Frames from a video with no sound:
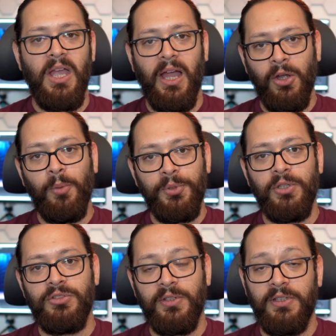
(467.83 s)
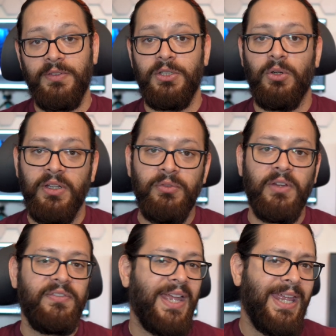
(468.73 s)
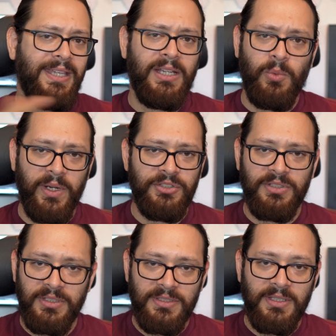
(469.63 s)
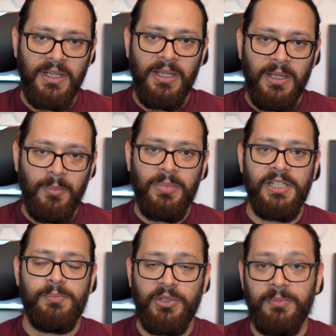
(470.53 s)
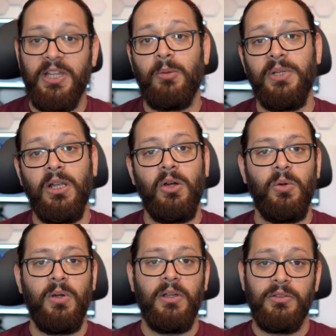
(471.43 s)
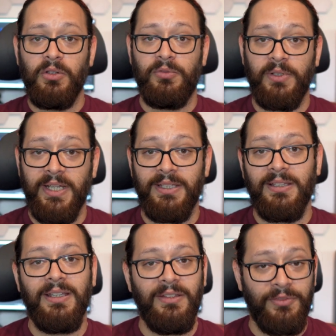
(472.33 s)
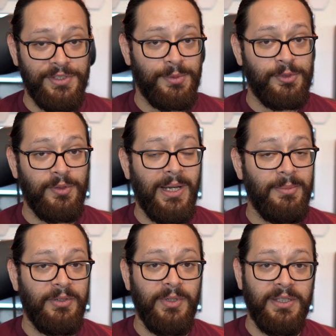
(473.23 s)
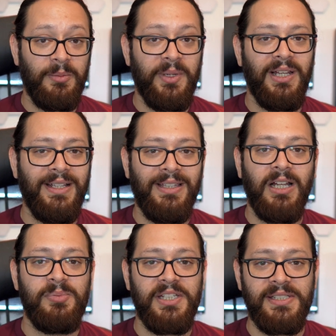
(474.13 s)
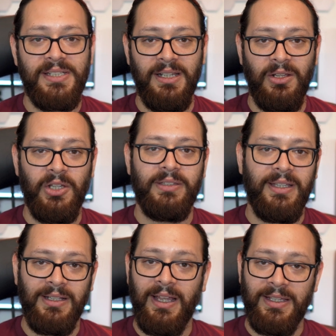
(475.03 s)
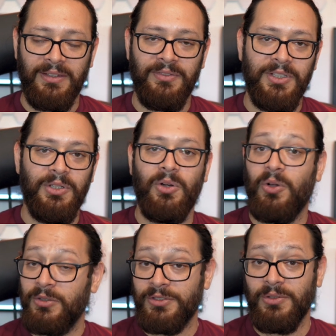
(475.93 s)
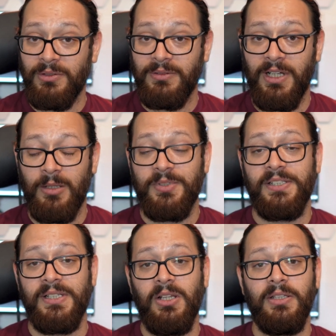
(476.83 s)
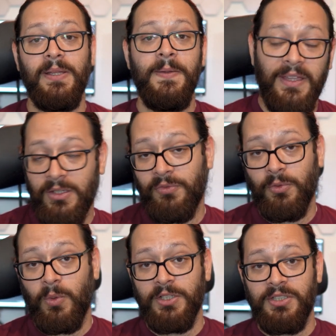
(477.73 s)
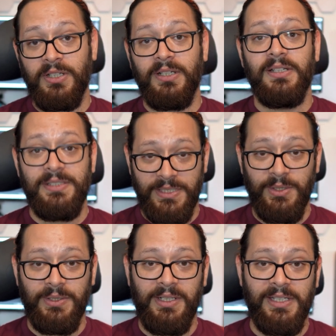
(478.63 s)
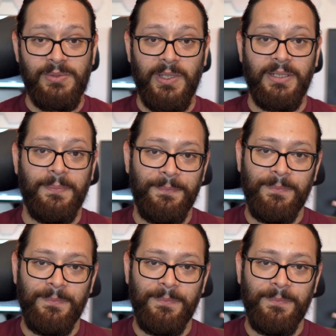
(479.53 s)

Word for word: I hope you enjoyed the video. If you have any questions, please put them down below. Don't forget, if you subscribe and ring the bell, it helps us a lot, and like the video also helps us a lot. Thank you for watching. See you in the next one.